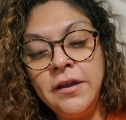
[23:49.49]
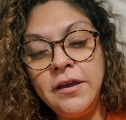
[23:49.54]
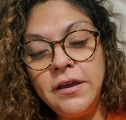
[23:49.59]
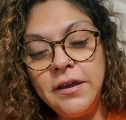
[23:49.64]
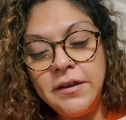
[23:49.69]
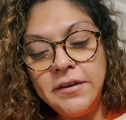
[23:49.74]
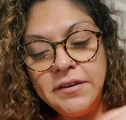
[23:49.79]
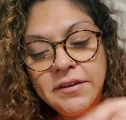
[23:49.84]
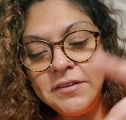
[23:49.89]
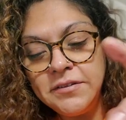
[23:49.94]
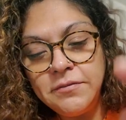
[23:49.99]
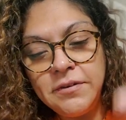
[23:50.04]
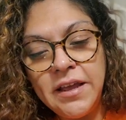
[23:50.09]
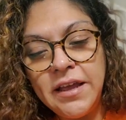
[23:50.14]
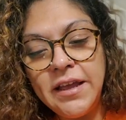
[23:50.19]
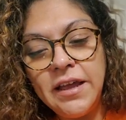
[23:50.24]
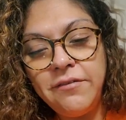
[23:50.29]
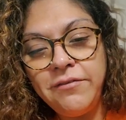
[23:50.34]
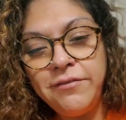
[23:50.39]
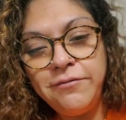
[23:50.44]
And this one,
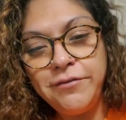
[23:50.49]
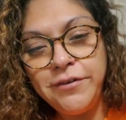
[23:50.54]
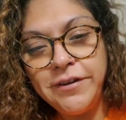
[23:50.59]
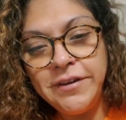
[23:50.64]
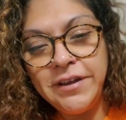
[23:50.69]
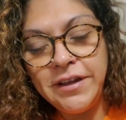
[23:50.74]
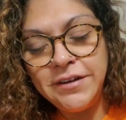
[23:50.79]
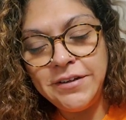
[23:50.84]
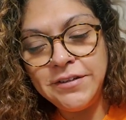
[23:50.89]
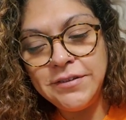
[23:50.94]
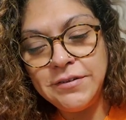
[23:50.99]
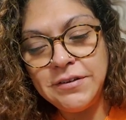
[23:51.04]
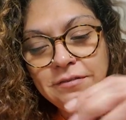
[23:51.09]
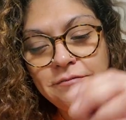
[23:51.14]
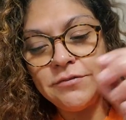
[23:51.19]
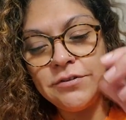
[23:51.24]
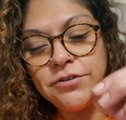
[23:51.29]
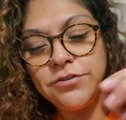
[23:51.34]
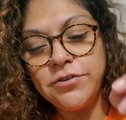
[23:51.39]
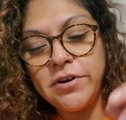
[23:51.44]
I just
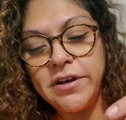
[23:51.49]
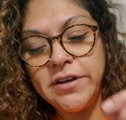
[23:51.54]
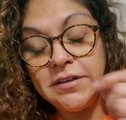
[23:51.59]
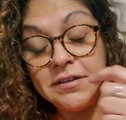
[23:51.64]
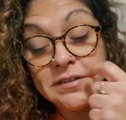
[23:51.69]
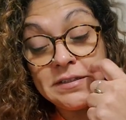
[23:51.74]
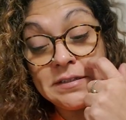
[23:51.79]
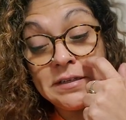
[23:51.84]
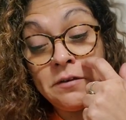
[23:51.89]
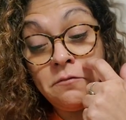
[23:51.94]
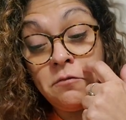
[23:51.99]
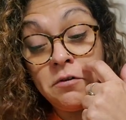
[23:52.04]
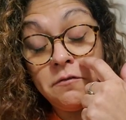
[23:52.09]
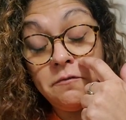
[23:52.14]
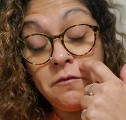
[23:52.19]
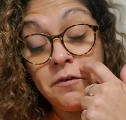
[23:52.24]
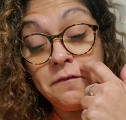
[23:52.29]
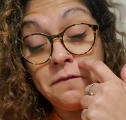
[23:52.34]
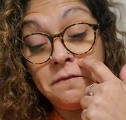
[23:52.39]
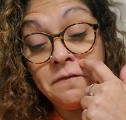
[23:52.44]
was trying to see what
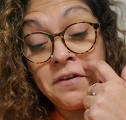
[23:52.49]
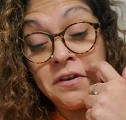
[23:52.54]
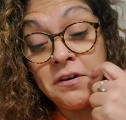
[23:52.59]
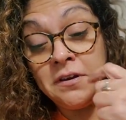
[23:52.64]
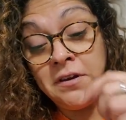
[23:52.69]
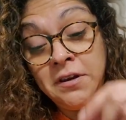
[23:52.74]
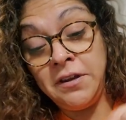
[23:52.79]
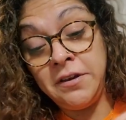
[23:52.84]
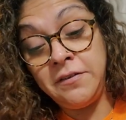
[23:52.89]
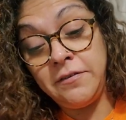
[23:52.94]
would fit in it.